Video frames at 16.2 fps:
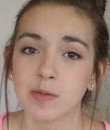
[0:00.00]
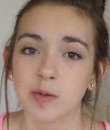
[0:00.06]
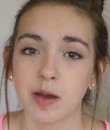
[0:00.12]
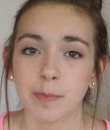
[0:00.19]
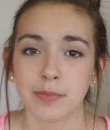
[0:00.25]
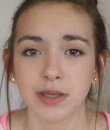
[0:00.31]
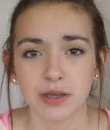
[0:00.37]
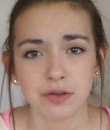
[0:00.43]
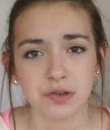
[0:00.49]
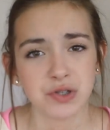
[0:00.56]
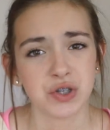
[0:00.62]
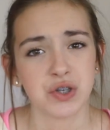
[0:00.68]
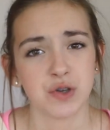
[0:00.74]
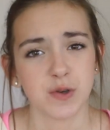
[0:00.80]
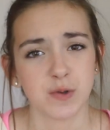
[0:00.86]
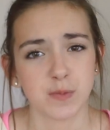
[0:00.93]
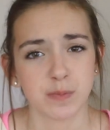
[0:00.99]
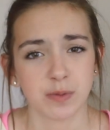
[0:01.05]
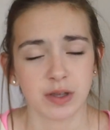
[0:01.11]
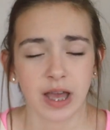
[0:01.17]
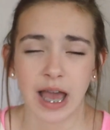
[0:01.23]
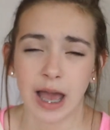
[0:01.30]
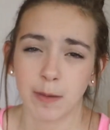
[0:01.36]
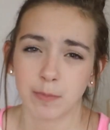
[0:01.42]
about my YouTube,
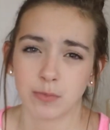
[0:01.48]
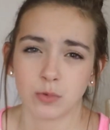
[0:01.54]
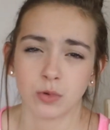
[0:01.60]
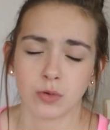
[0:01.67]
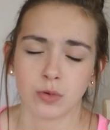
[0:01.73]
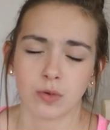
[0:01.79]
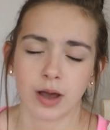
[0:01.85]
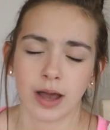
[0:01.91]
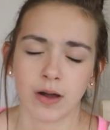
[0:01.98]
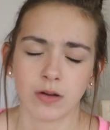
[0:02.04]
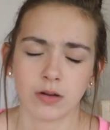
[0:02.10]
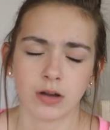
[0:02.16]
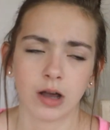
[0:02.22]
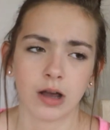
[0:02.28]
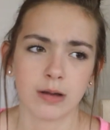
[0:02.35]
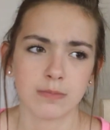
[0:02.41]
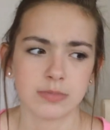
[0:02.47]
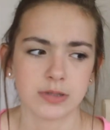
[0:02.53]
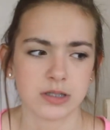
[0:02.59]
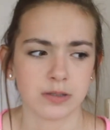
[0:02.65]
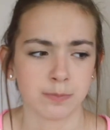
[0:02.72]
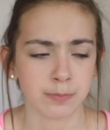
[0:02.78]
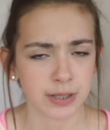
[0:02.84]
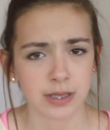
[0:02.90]
I'll come
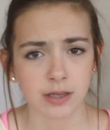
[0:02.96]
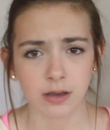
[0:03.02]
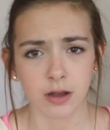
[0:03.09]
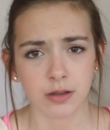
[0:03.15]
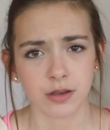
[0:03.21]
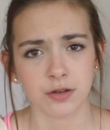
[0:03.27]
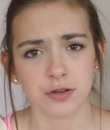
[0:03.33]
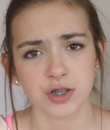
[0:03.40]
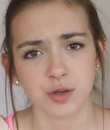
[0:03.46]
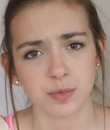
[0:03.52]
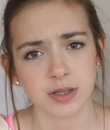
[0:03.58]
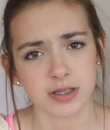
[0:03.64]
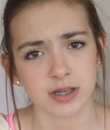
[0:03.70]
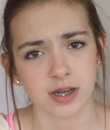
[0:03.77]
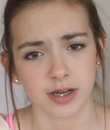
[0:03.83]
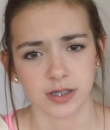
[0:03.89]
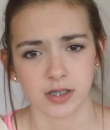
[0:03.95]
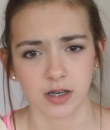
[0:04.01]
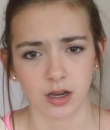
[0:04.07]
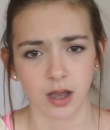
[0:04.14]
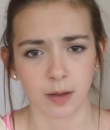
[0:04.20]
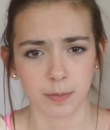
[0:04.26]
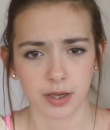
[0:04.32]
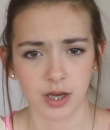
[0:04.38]
to be on YouTube this next
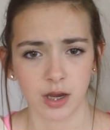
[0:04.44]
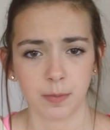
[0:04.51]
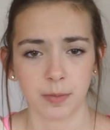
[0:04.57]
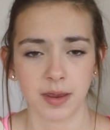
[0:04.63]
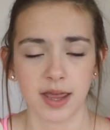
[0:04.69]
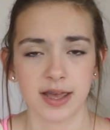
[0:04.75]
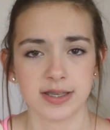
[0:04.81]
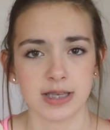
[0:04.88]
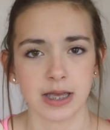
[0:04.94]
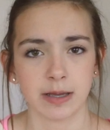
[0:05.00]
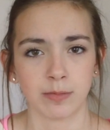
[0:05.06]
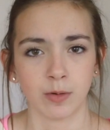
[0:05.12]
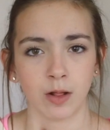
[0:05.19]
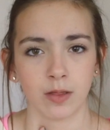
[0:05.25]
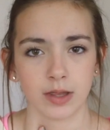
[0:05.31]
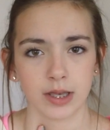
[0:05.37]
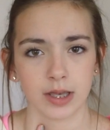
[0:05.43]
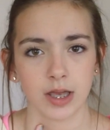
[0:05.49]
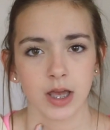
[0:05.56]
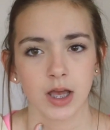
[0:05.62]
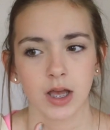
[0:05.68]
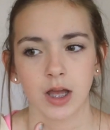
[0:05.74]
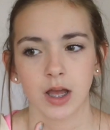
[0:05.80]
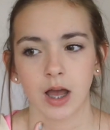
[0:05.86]
coming year because I've
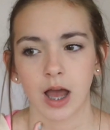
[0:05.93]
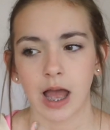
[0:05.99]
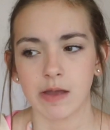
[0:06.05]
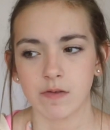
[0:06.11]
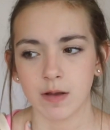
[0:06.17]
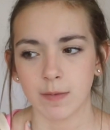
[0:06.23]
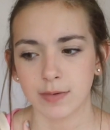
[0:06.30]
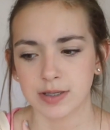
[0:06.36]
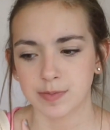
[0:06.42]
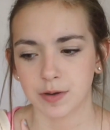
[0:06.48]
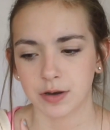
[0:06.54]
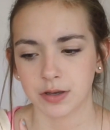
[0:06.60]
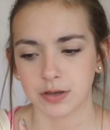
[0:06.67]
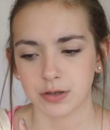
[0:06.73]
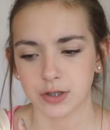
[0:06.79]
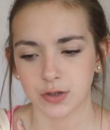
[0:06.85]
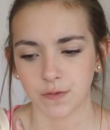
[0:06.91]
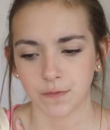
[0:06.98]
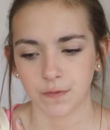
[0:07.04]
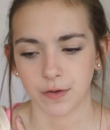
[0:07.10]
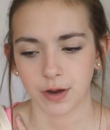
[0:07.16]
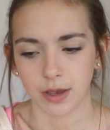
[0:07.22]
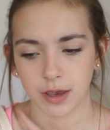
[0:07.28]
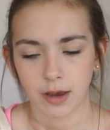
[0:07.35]
almost been on YouTube
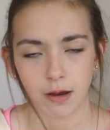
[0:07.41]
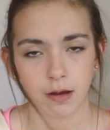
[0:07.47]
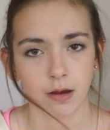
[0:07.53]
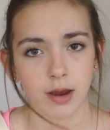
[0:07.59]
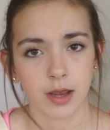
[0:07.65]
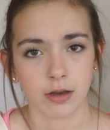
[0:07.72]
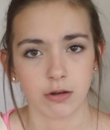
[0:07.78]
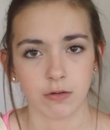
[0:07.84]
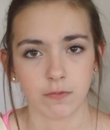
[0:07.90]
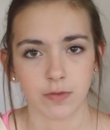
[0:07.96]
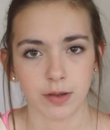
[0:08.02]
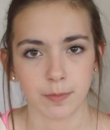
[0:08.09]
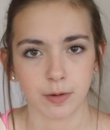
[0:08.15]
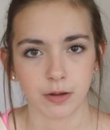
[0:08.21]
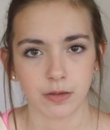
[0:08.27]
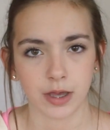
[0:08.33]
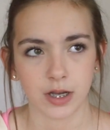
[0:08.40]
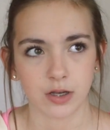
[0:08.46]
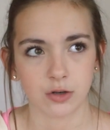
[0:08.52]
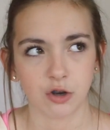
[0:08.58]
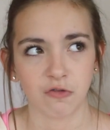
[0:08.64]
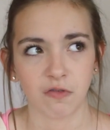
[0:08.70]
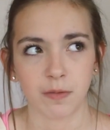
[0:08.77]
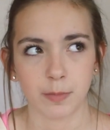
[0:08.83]
for a year in November, like
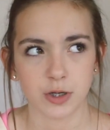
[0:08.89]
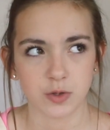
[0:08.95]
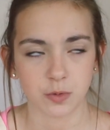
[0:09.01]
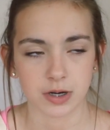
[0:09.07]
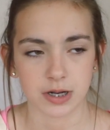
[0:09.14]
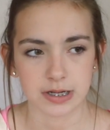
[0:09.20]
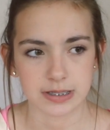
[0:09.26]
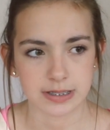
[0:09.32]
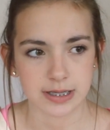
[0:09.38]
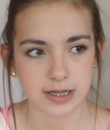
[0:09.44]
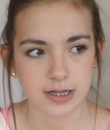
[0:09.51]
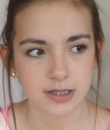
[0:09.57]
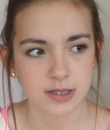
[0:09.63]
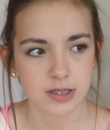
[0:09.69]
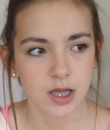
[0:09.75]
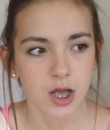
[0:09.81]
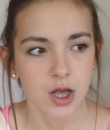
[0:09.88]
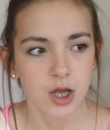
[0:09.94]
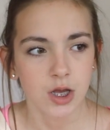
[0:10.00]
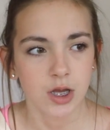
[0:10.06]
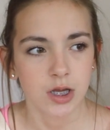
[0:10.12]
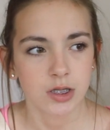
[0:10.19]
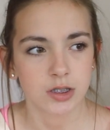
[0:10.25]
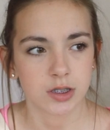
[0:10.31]
November 26th.
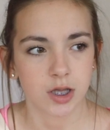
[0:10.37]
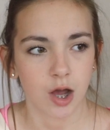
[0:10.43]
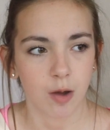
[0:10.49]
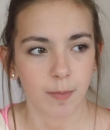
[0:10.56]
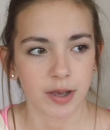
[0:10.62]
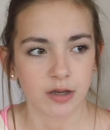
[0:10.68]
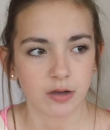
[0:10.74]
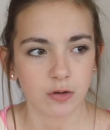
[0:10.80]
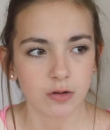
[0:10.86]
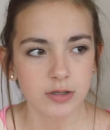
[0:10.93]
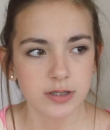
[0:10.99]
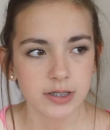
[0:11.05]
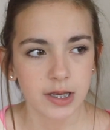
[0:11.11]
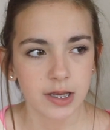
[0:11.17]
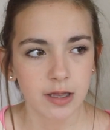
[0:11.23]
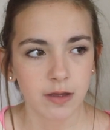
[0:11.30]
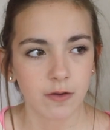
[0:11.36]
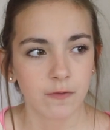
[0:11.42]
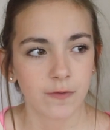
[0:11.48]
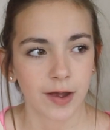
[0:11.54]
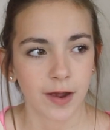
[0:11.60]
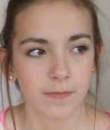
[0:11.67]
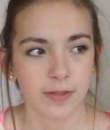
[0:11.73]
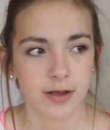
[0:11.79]
So my goal is to get
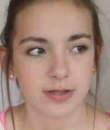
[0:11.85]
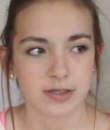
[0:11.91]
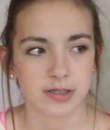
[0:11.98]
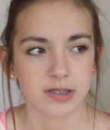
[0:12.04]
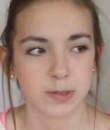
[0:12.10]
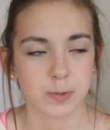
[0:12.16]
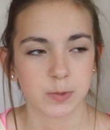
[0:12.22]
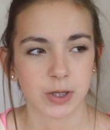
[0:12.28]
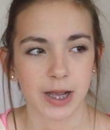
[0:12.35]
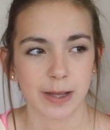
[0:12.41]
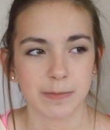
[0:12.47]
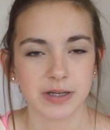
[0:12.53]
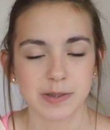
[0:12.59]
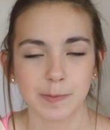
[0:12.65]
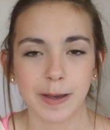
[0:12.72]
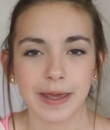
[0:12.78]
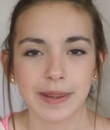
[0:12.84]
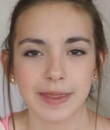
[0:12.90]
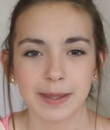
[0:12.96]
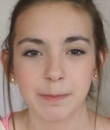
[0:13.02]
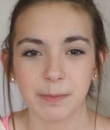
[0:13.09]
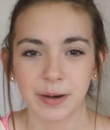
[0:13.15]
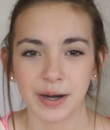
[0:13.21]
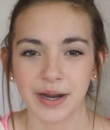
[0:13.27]
5,000 subscribers by
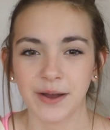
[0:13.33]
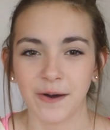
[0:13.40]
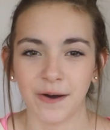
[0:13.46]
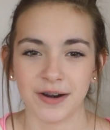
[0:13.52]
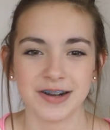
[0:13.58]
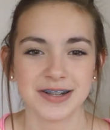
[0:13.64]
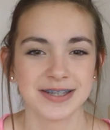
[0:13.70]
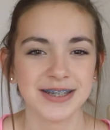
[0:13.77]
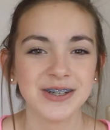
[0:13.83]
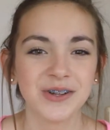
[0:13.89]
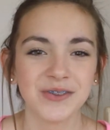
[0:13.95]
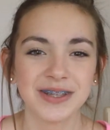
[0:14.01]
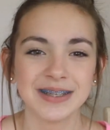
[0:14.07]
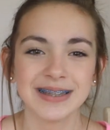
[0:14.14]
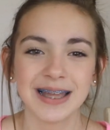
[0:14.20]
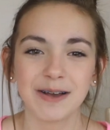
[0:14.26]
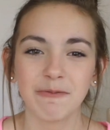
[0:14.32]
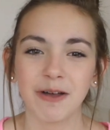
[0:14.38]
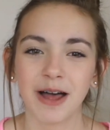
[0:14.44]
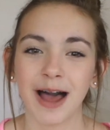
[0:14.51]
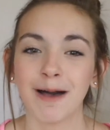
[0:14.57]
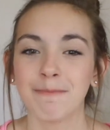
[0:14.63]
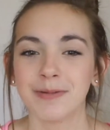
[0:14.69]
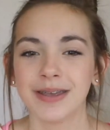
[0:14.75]
then, but I honestly don't think that will
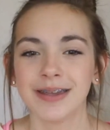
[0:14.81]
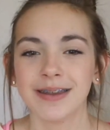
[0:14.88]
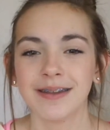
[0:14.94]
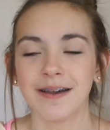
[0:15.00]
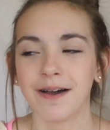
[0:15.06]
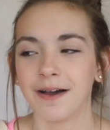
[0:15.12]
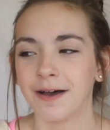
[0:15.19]
happen.